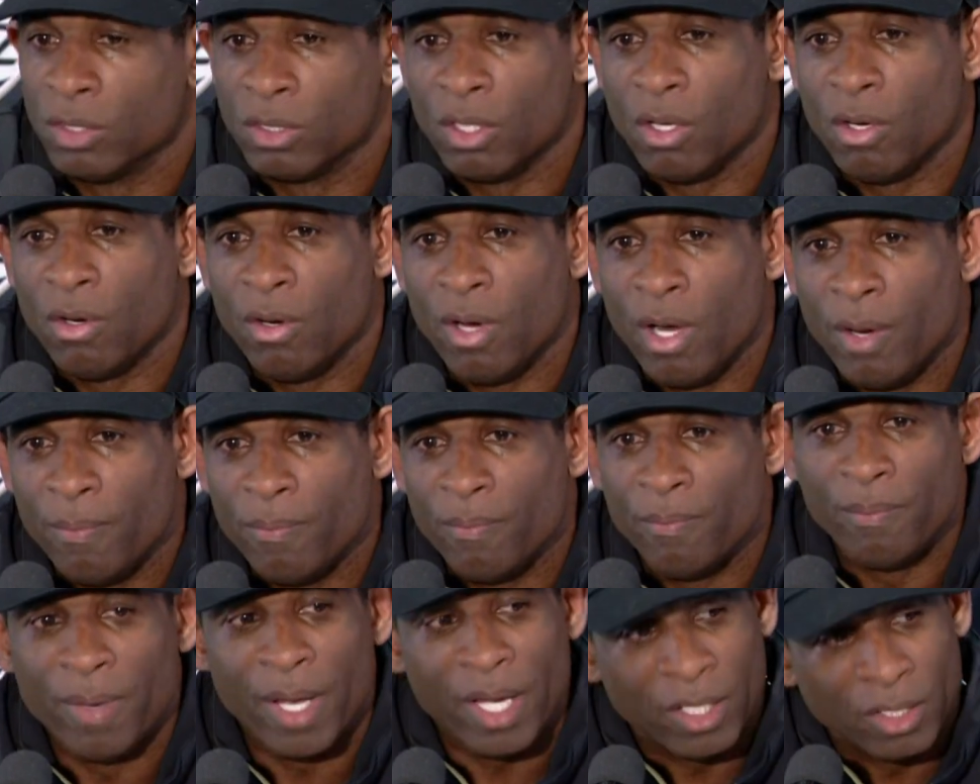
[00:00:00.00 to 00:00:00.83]
So
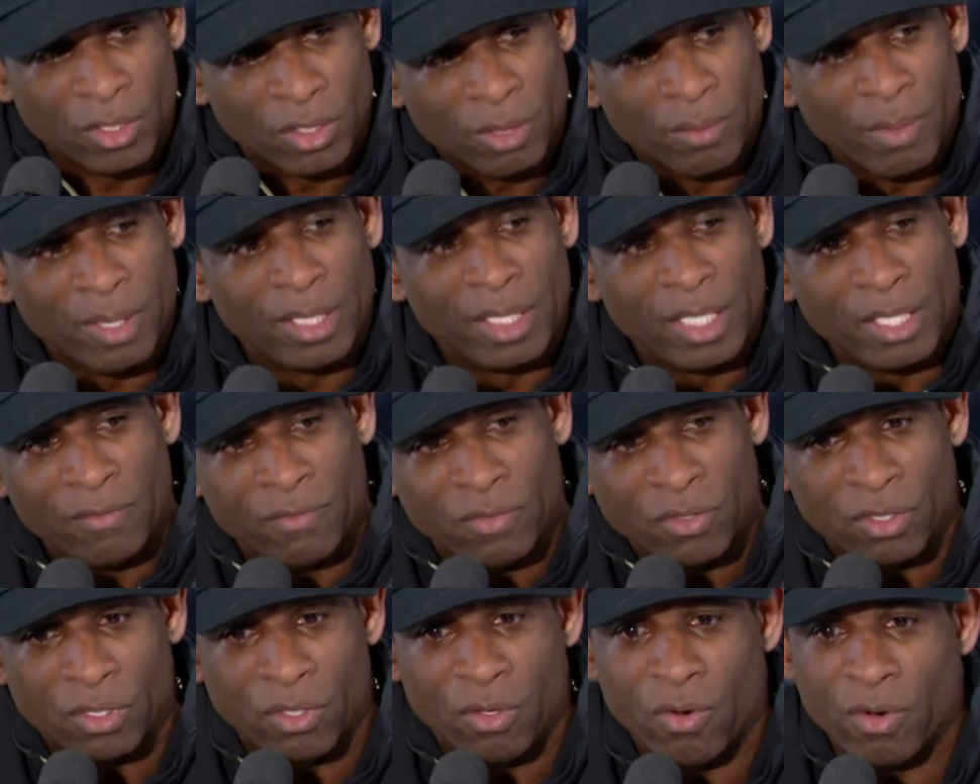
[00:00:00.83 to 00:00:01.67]
I'm making sure my
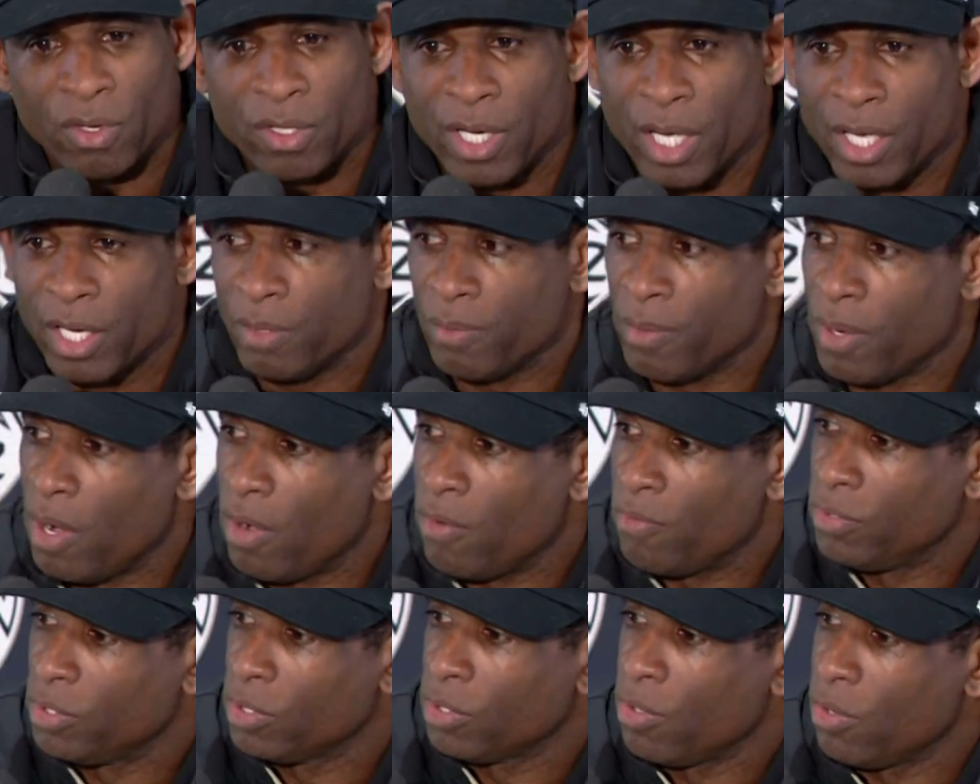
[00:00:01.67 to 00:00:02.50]
defensive coordinator, my
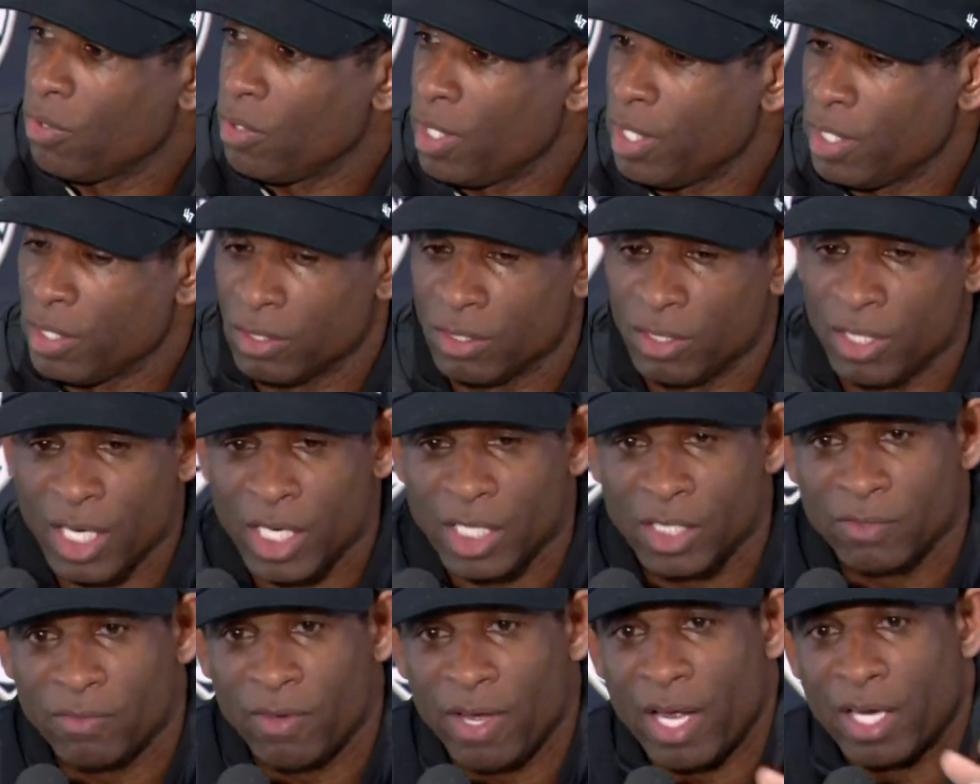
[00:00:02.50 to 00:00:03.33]
offensive coordinator is
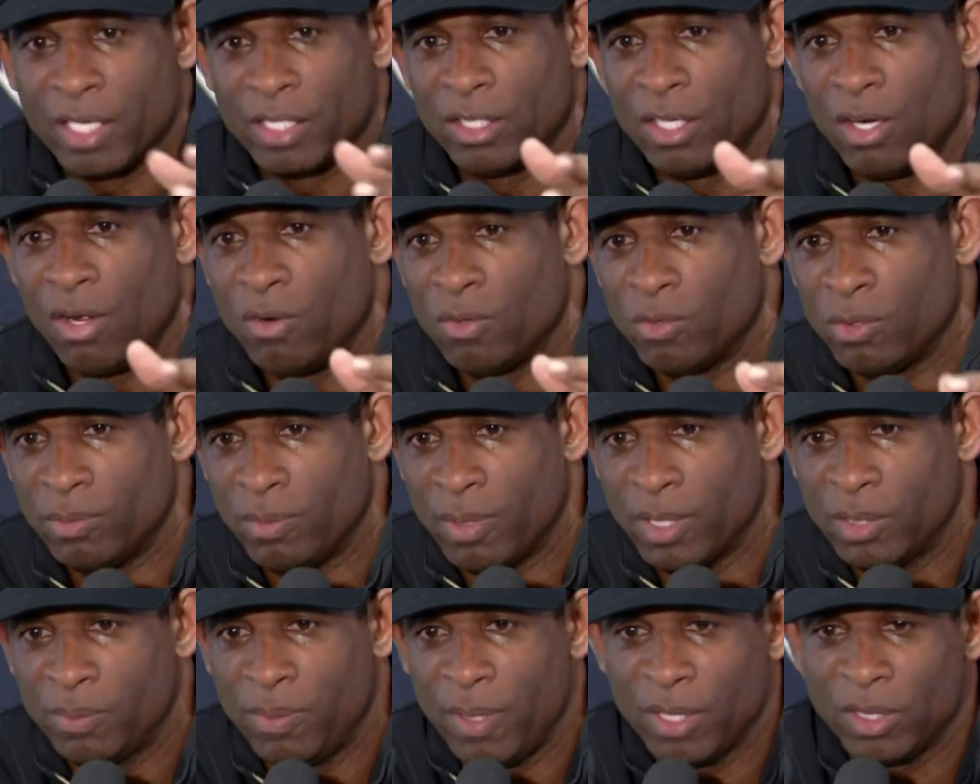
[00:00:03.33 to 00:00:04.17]
satisfied, as long as
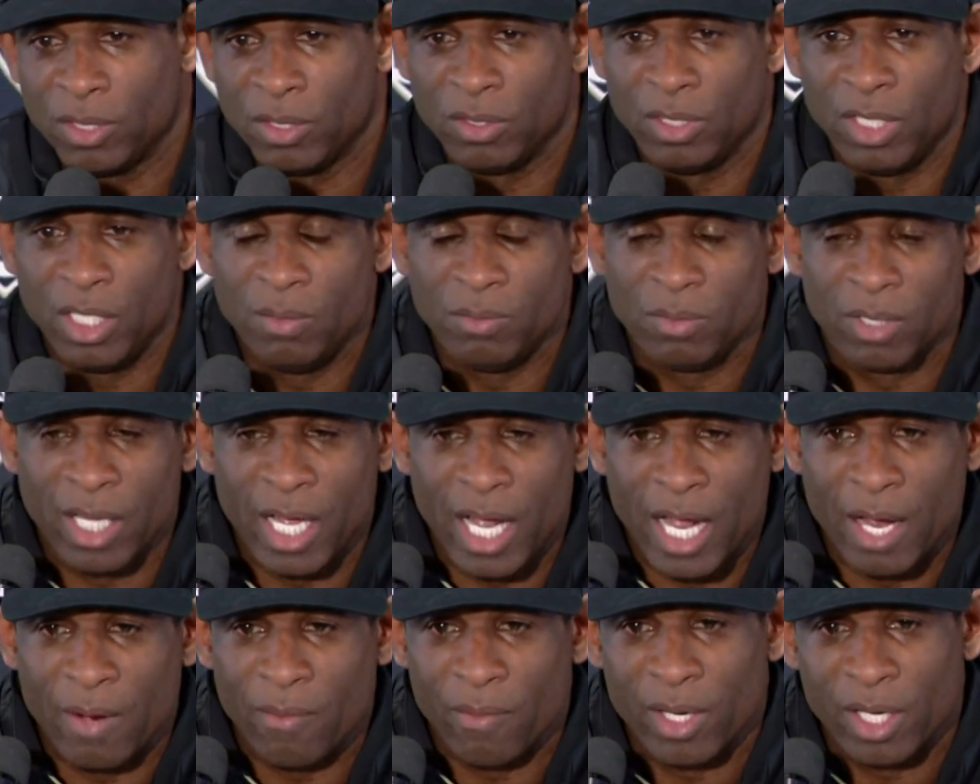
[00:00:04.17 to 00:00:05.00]
my special teams
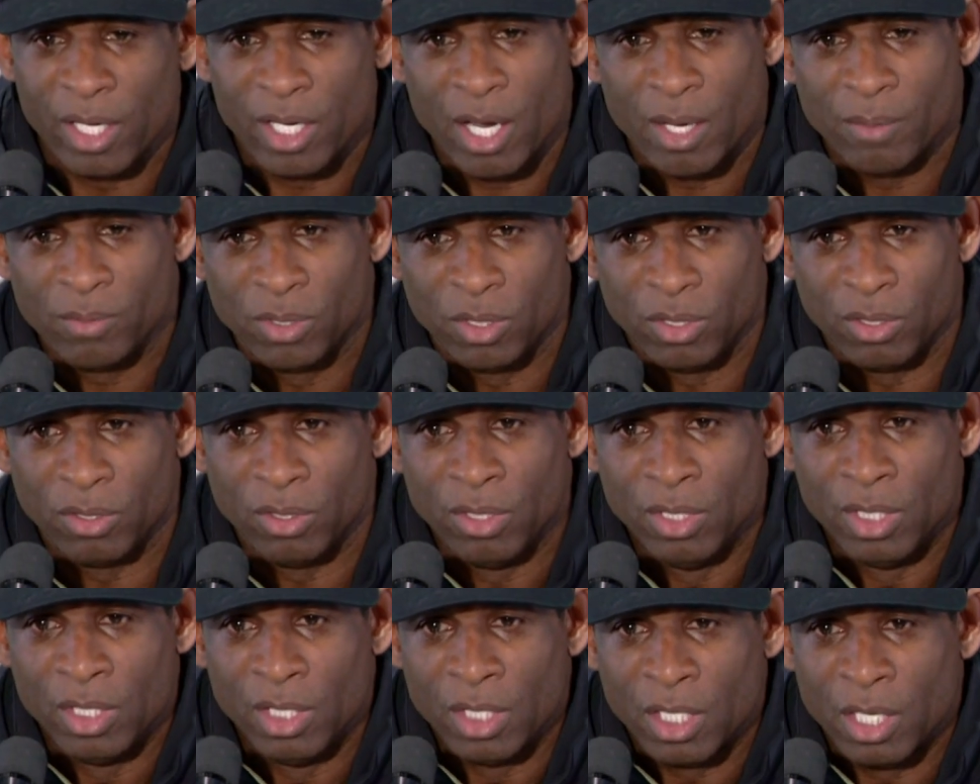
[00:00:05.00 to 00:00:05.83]
guy, when it comes
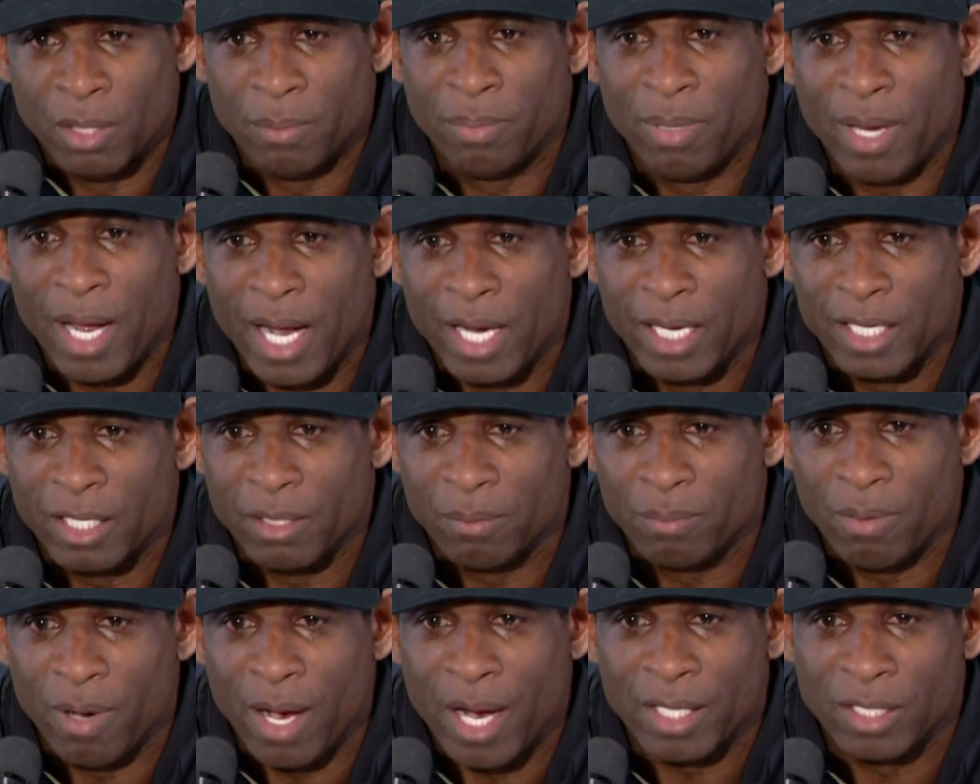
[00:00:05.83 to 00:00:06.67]
to compiling
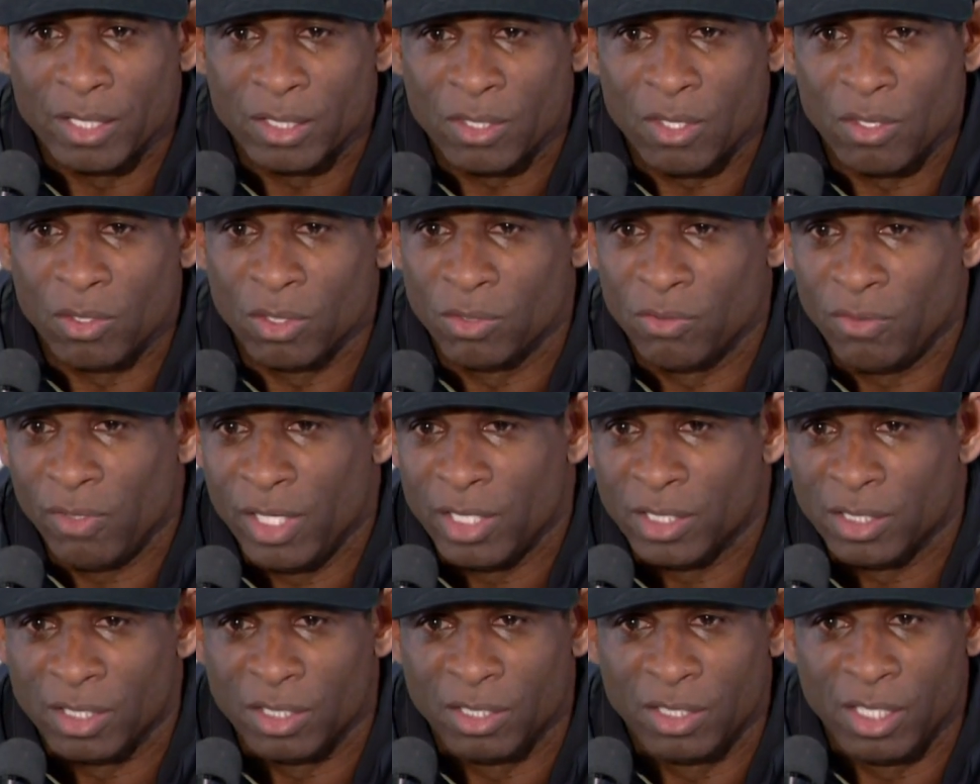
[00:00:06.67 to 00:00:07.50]
the practice. Coach
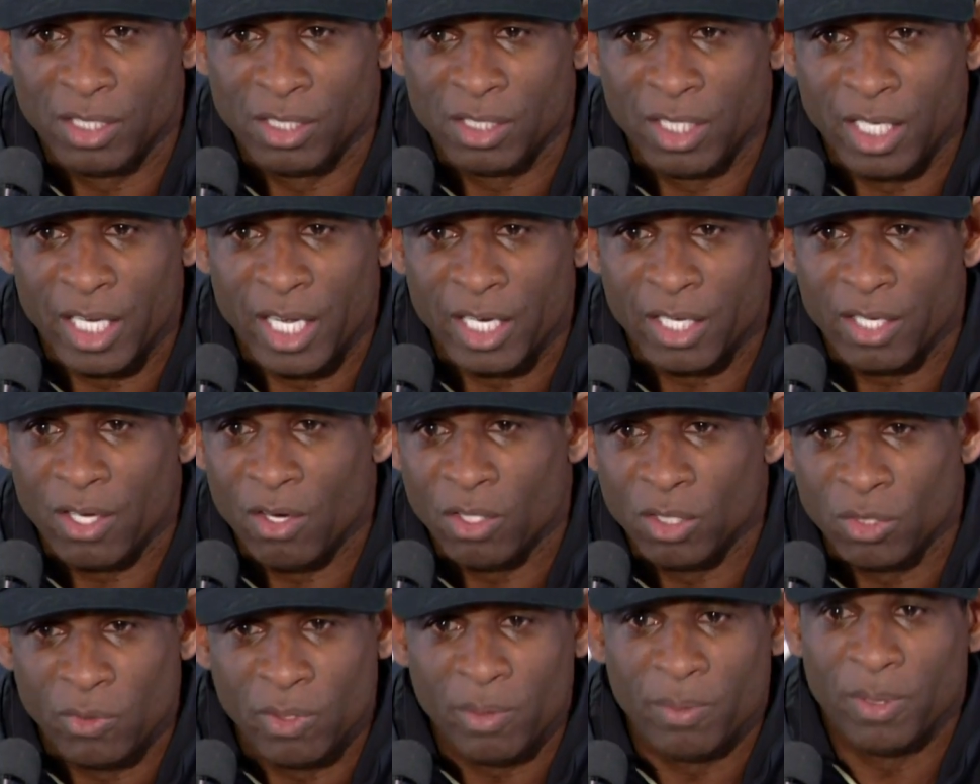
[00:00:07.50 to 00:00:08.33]
Flea is assistant head
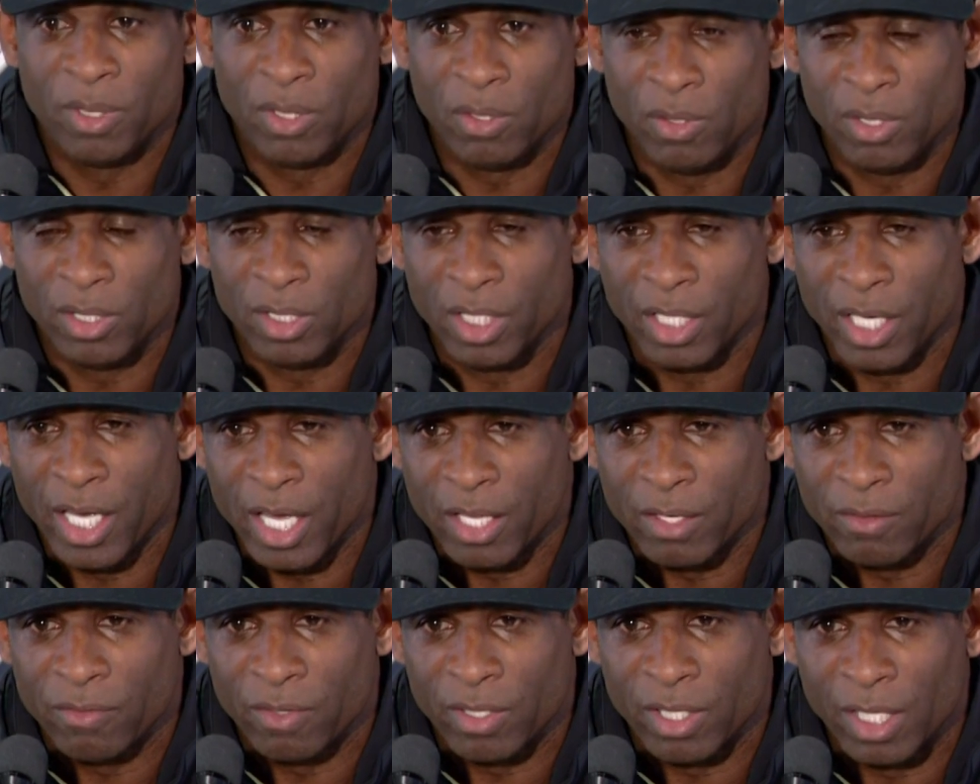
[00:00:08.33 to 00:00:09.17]
coach. We've been doing it
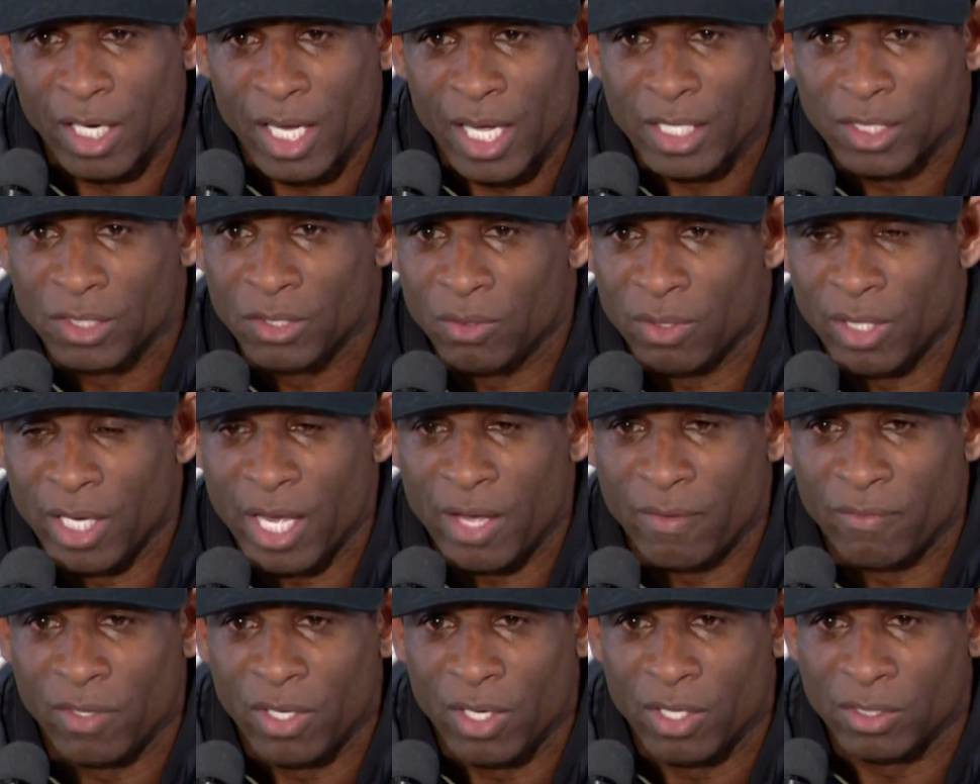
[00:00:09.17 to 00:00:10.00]
together for the last two and a
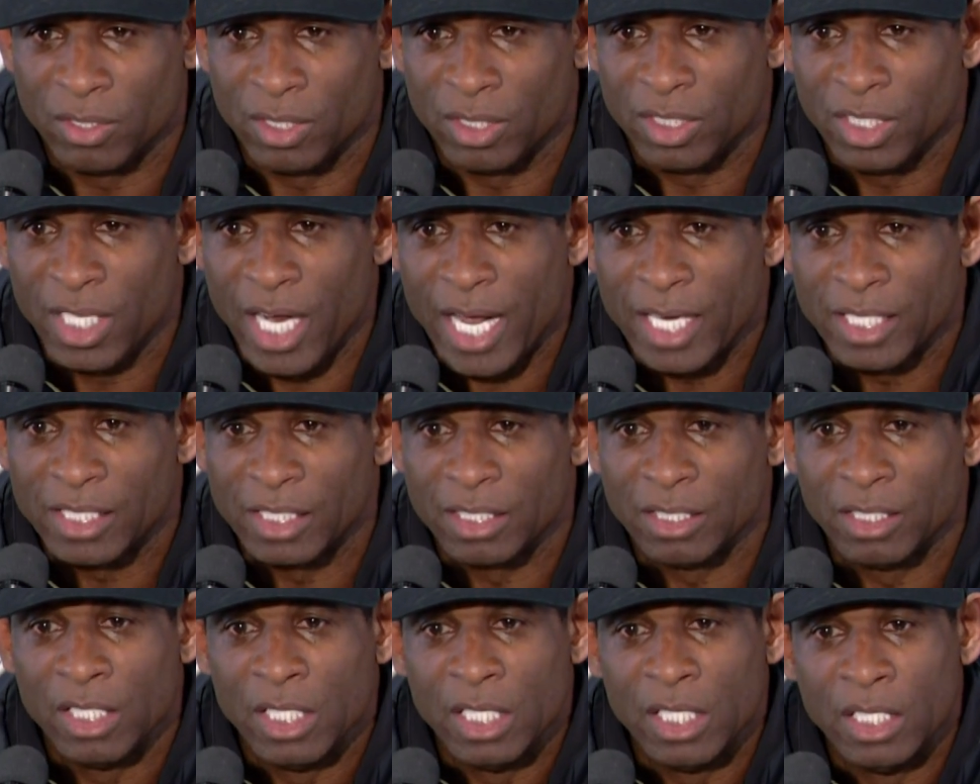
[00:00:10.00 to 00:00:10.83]
half years at
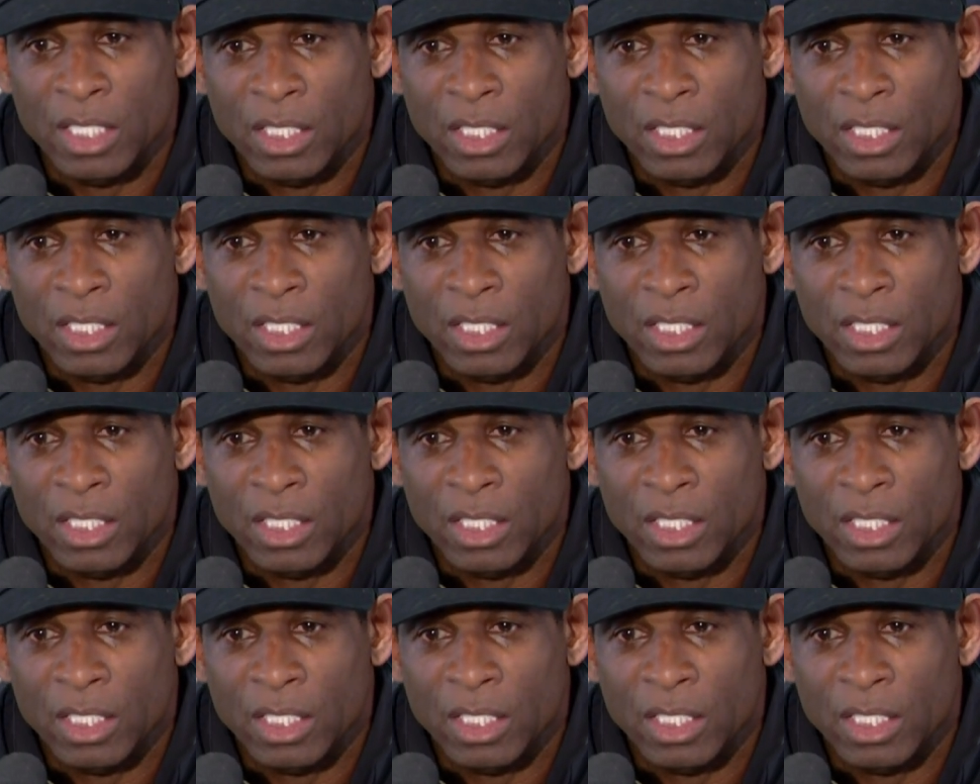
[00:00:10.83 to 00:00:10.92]
Jackson.